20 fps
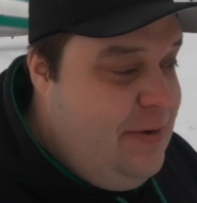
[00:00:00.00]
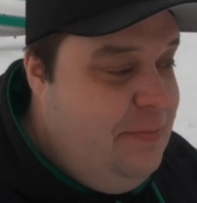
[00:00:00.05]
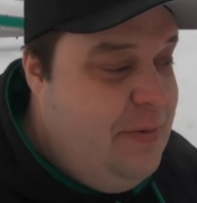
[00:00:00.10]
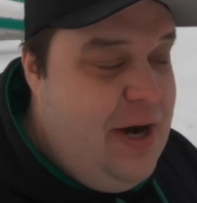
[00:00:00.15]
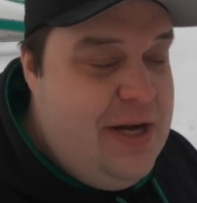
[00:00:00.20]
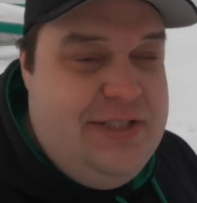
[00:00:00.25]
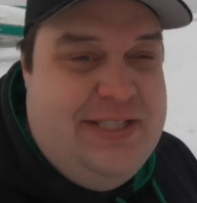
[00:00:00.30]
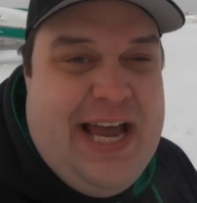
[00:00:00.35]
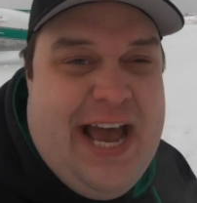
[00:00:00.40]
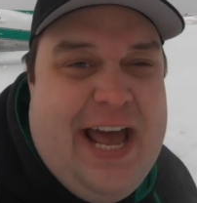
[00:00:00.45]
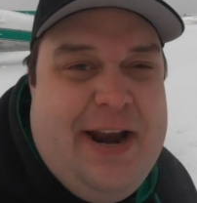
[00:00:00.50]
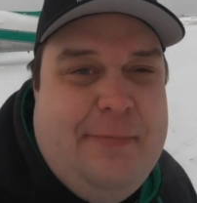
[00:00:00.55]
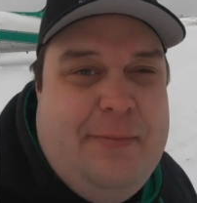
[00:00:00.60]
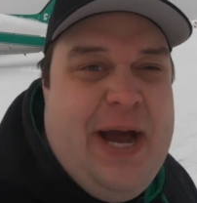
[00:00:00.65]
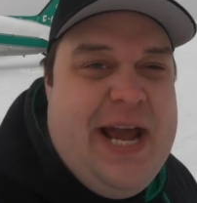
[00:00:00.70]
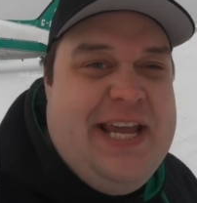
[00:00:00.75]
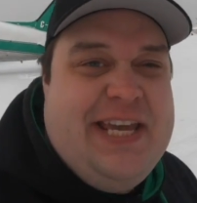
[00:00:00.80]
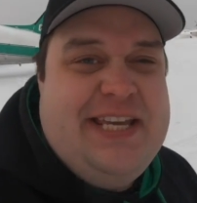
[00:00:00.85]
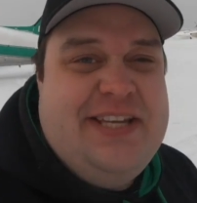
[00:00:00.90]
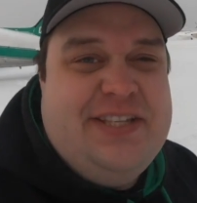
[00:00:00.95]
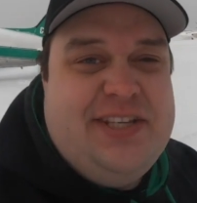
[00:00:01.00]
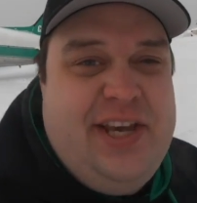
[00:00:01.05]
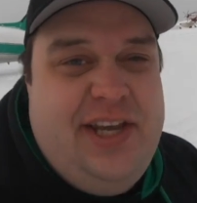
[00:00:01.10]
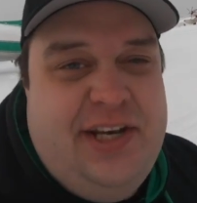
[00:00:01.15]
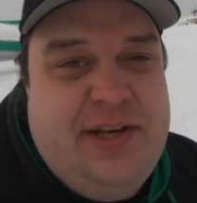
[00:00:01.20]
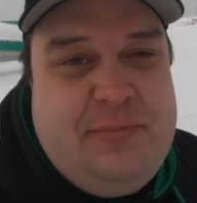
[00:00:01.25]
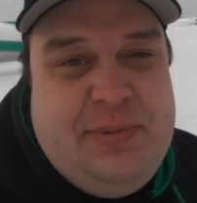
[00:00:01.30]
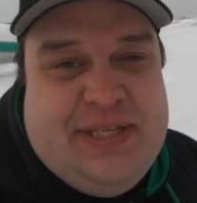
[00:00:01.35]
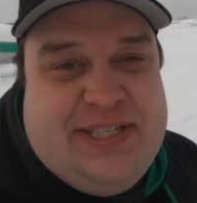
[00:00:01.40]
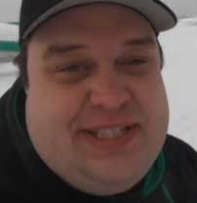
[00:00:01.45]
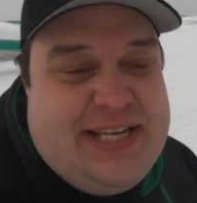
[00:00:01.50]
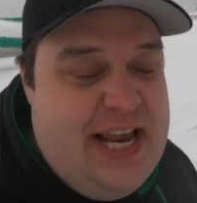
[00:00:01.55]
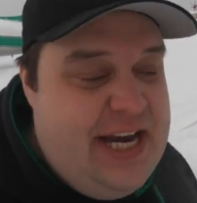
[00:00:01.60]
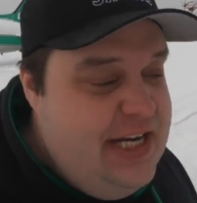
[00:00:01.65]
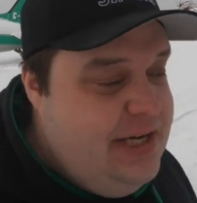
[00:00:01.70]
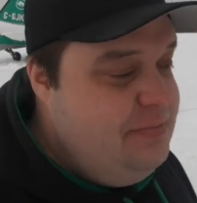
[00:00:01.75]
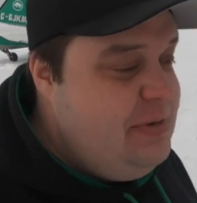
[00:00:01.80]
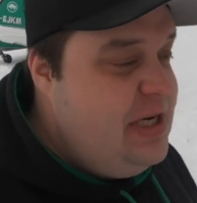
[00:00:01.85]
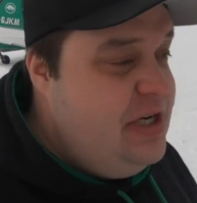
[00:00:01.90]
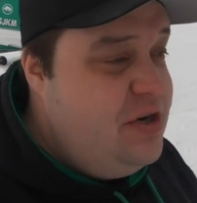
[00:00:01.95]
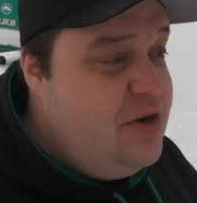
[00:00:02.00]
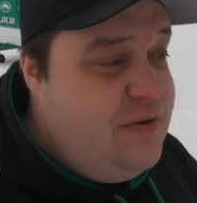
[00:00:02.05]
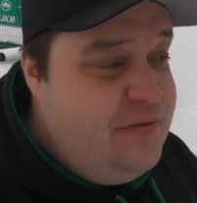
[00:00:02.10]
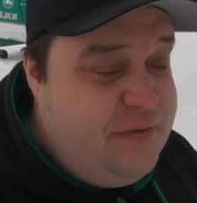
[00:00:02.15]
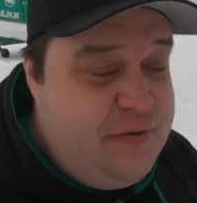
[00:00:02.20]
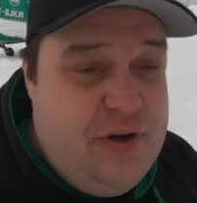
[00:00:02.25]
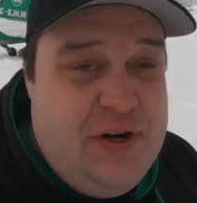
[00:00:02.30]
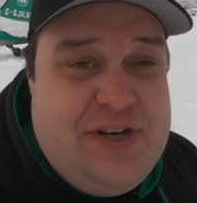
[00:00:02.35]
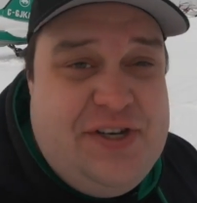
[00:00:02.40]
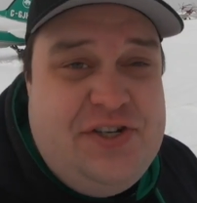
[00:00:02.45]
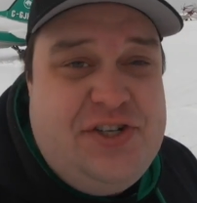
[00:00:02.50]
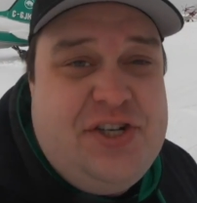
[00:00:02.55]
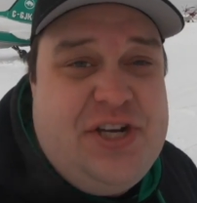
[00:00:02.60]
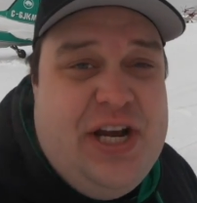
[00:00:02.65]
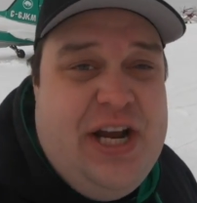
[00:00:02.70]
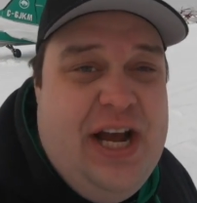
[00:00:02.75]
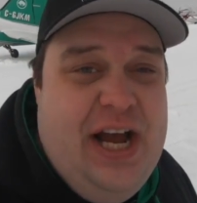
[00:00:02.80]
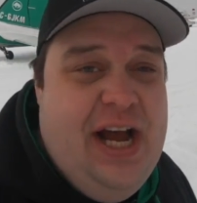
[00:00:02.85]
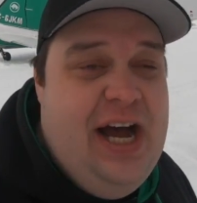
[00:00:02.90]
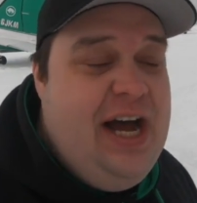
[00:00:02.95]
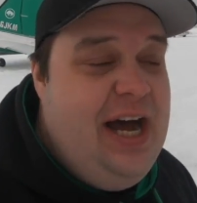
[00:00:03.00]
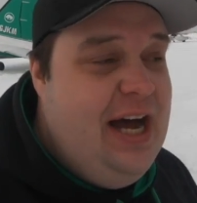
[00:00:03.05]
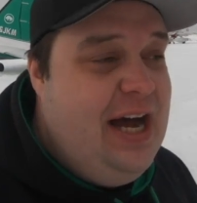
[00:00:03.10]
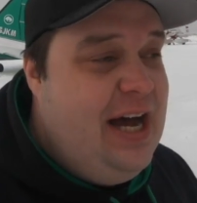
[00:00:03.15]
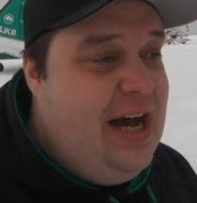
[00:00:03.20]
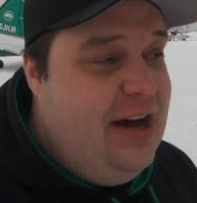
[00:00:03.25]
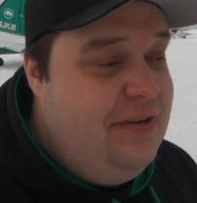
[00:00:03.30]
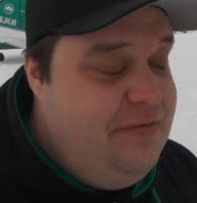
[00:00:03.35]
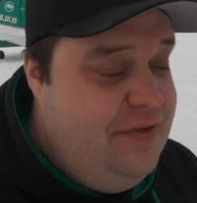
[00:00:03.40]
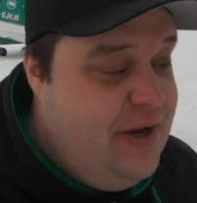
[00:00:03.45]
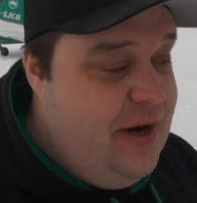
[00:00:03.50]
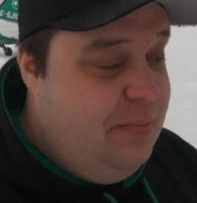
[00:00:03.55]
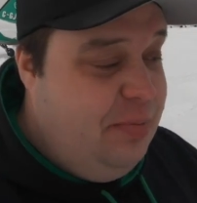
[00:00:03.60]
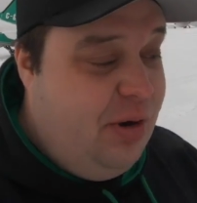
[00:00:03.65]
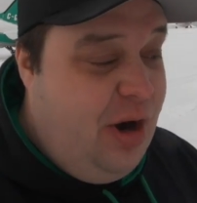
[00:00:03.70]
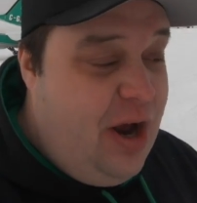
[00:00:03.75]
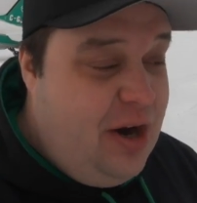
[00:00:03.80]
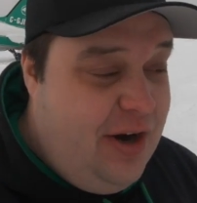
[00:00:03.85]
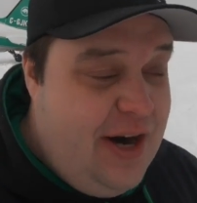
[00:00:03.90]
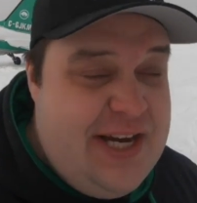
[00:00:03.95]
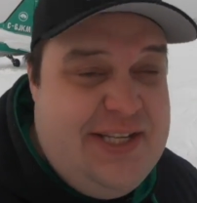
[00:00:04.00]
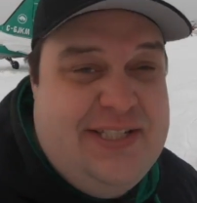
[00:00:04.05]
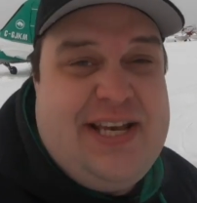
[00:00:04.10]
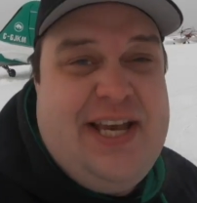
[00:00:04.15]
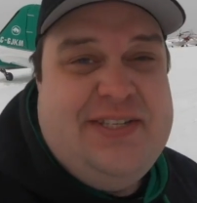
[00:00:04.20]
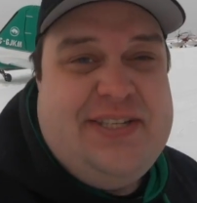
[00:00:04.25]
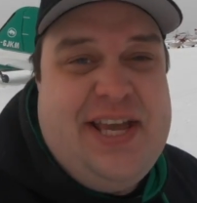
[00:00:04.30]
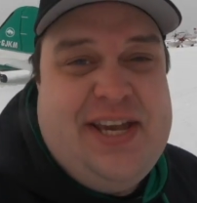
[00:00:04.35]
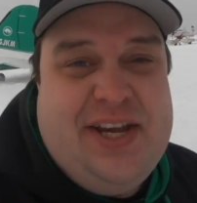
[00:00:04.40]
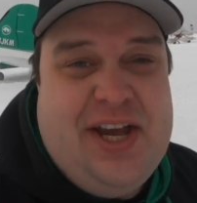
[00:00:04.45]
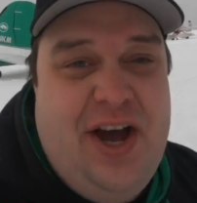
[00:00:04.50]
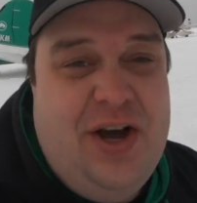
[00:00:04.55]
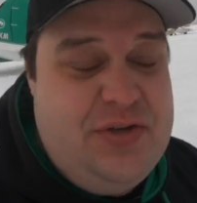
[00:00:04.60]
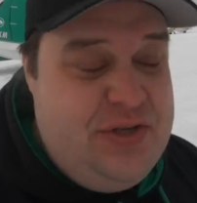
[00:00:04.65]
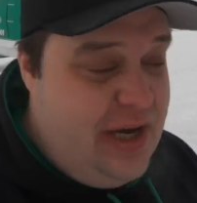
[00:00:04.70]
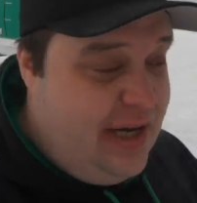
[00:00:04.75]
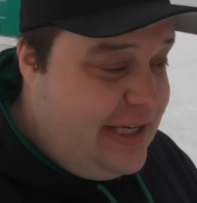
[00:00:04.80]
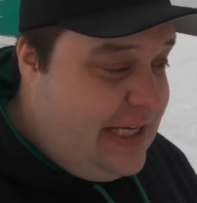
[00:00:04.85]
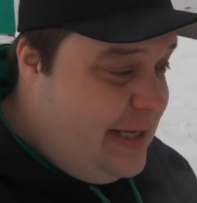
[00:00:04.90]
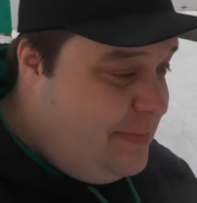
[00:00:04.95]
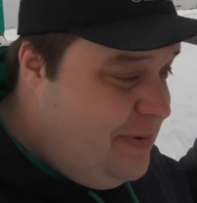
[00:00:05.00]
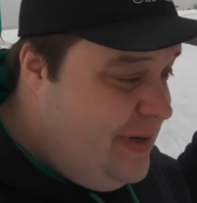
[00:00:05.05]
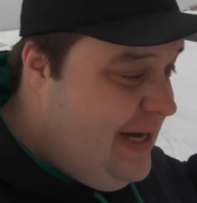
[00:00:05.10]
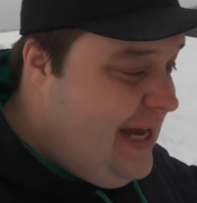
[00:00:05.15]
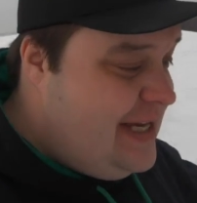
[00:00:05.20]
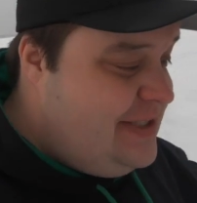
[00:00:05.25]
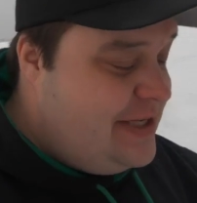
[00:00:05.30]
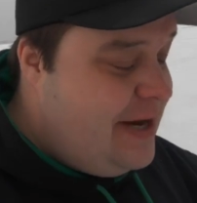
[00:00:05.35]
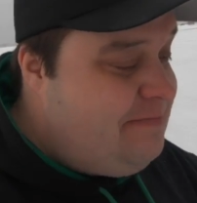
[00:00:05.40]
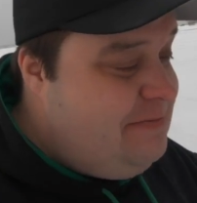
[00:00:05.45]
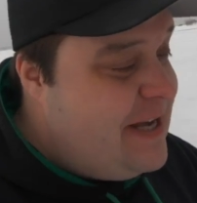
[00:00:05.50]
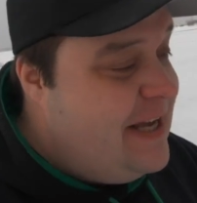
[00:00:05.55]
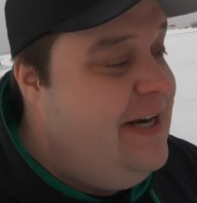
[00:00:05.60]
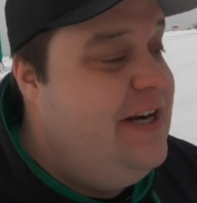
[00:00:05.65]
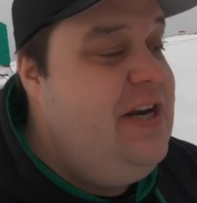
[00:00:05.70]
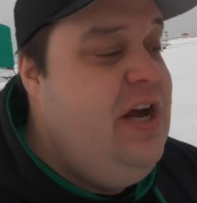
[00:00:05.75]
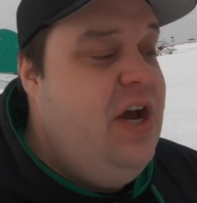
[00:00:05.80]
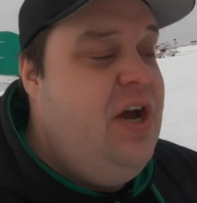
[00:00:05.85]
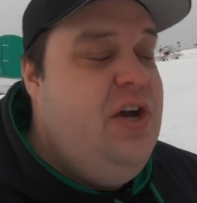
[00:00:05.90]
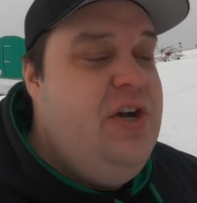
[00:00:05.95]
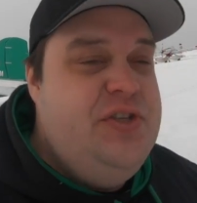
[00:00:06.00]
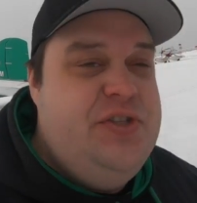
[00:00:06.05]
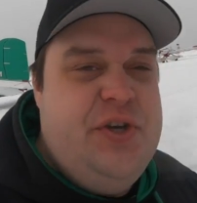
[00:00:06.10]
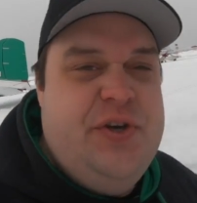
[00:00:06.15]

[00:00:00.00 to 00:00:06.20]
Montana Mikey's going to be sending me new footage of their progress as they go, so I'll keep you guys updated.